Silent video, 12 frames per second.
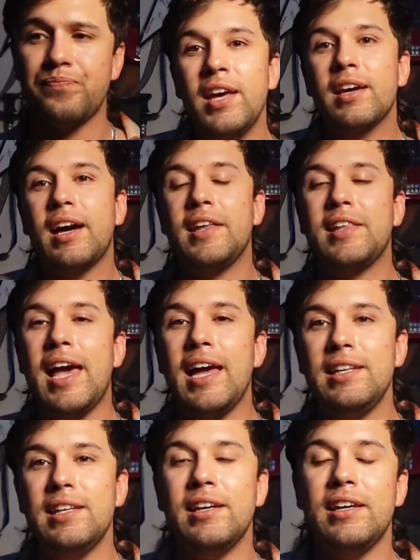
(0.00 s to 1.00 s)
Guys,
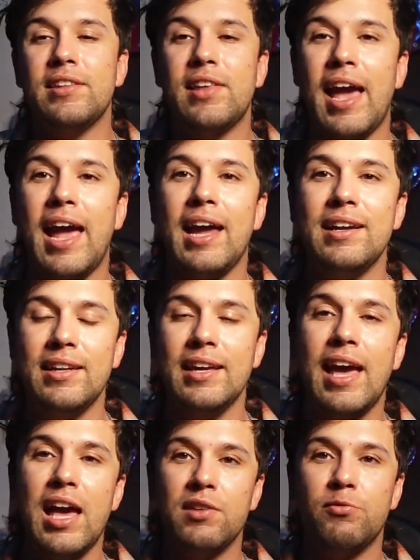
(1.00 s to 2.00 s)
Enya is
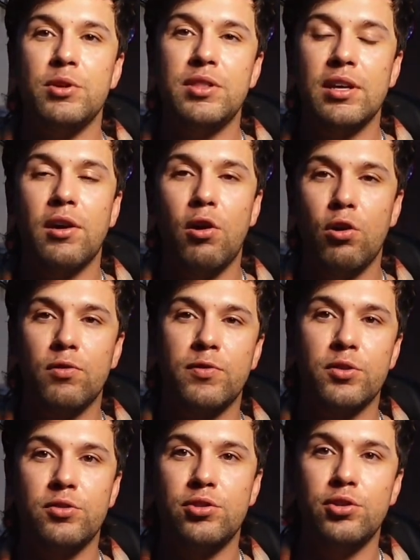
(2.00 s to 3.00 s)
handing everything
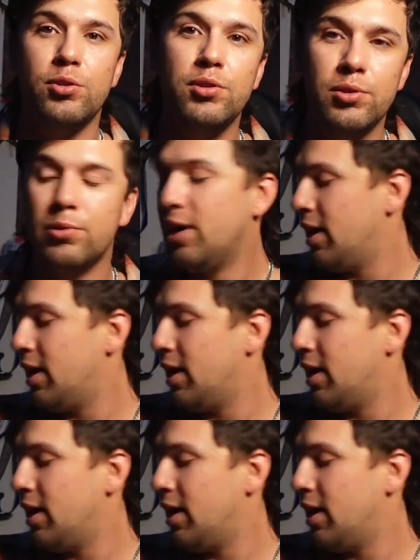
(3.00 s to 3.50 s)
over to you.